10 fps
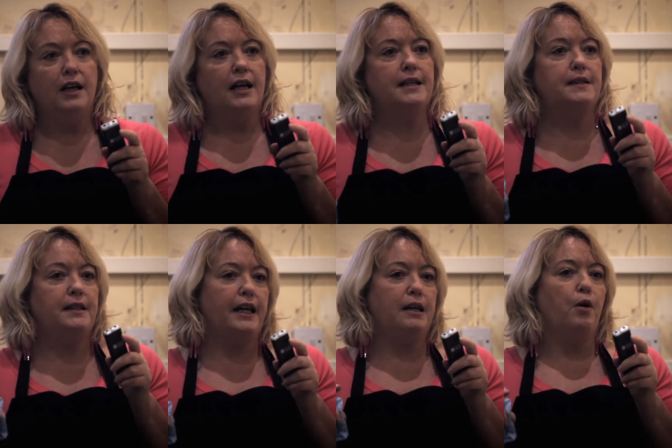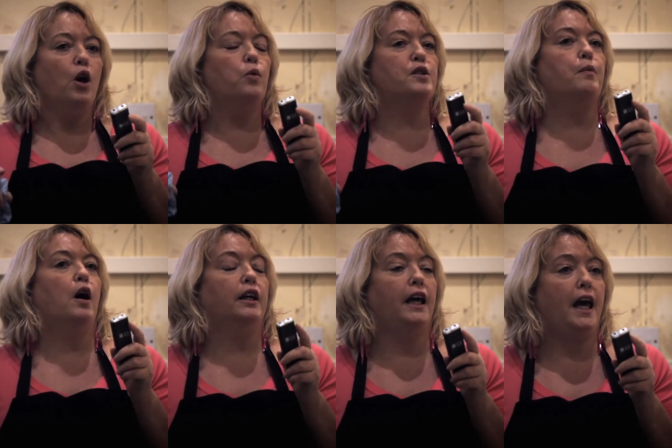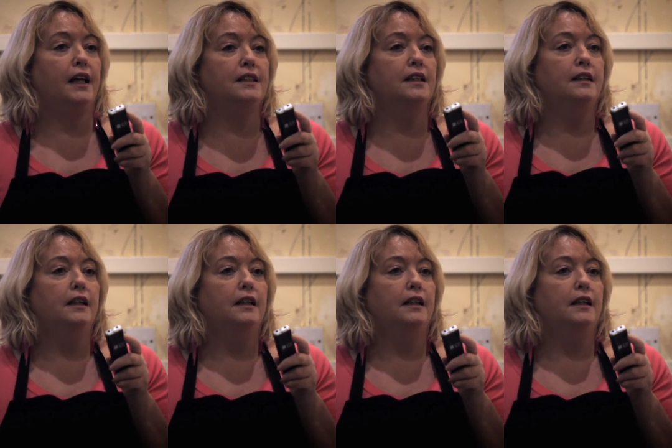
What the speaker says: his name was Marquette,